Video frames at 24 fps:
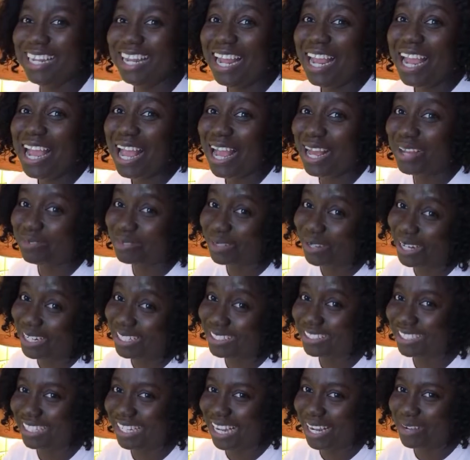I'm going
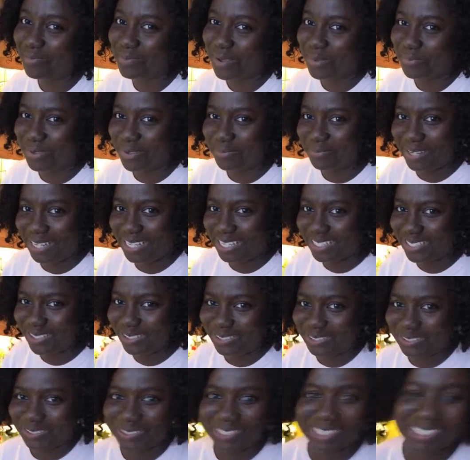to get pepper, please
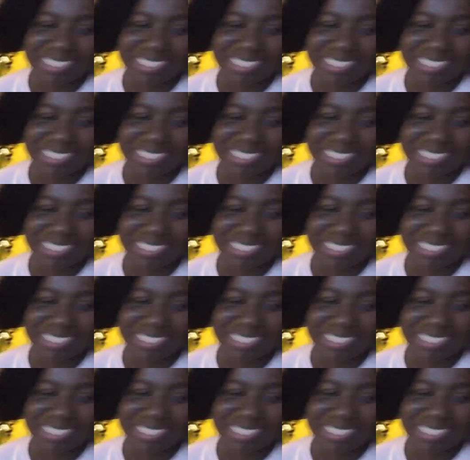hold on.